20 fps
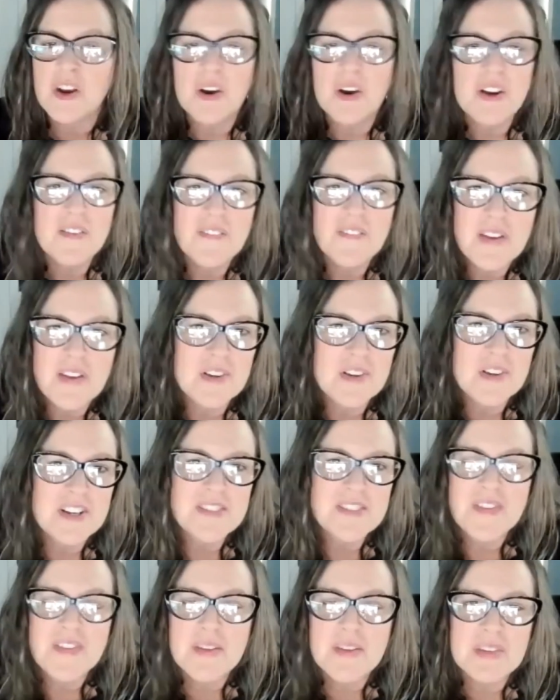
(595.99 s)
or your favorite
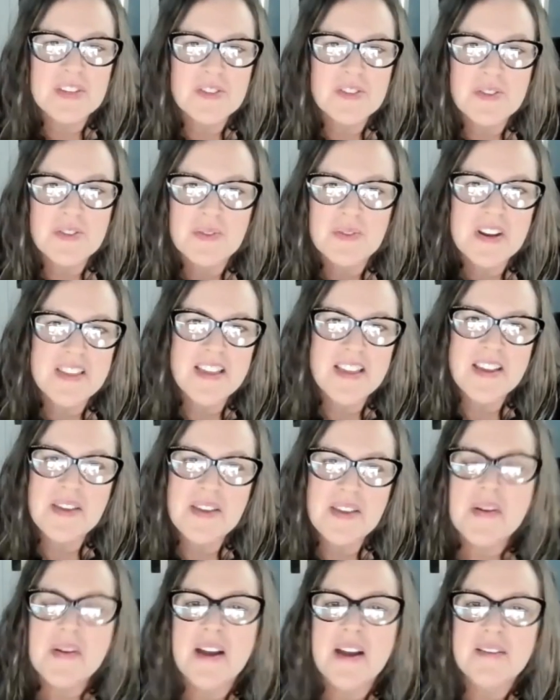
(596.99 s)
family story that
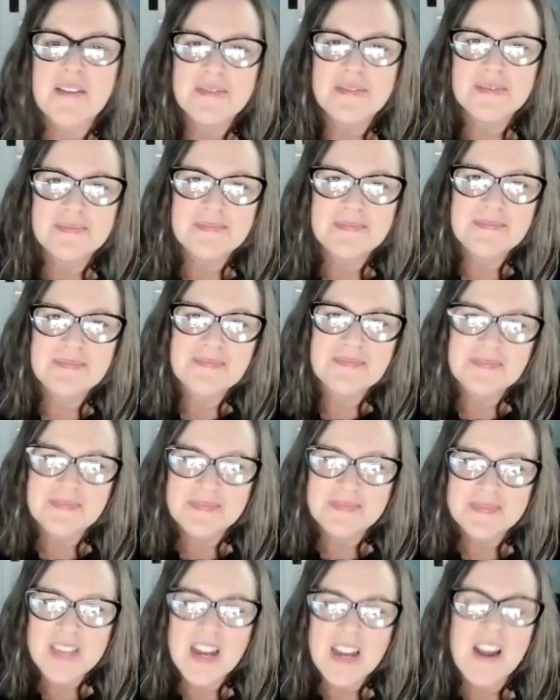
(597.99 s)
you have
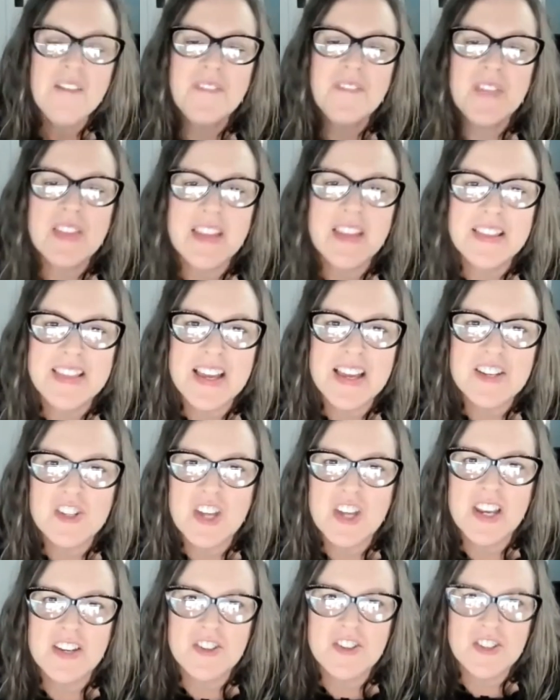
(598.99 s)
and I oh, feel like that
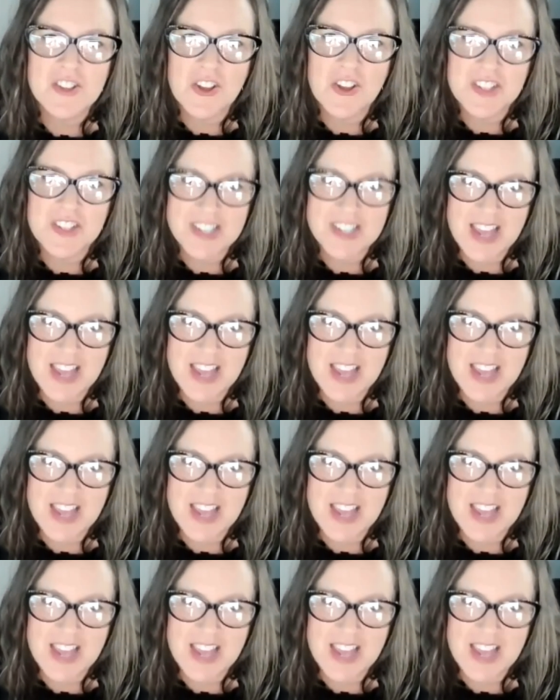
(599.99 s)
changes yeah. all the